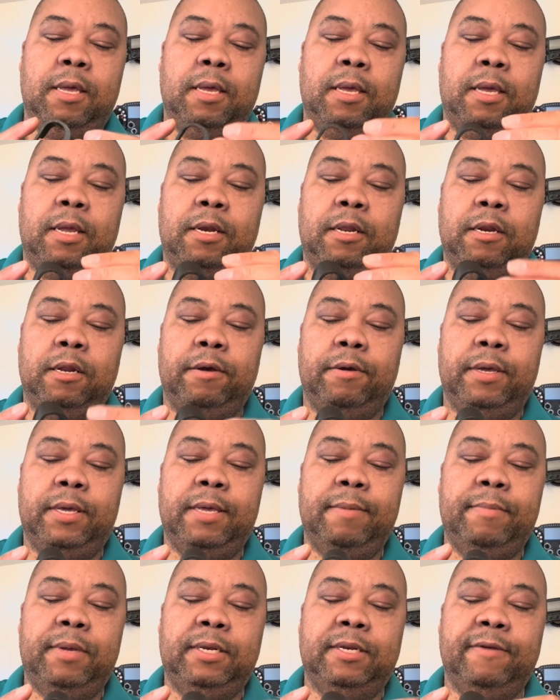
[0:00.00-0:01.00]
And it
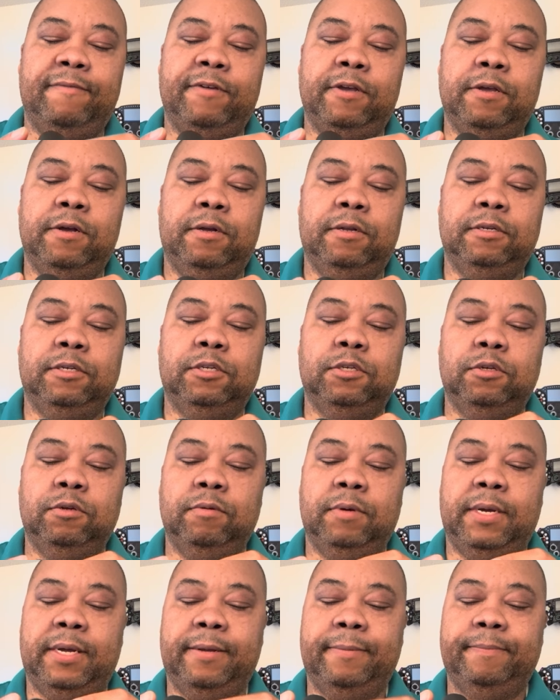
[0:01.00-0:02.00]
can be difficult
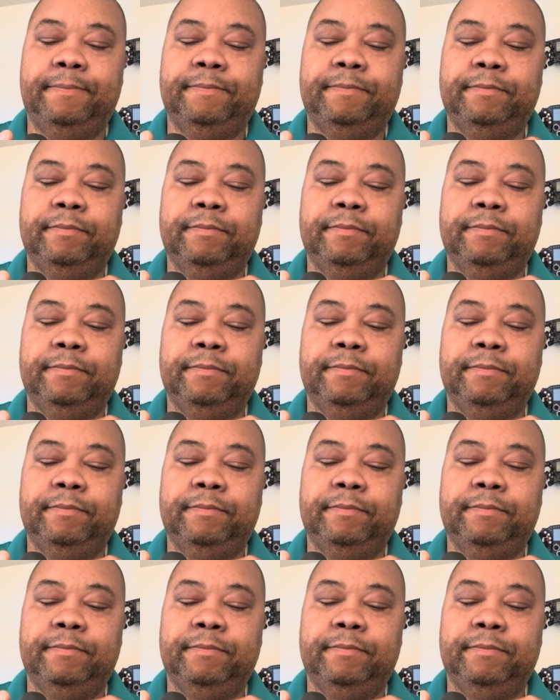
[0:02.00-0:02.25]
to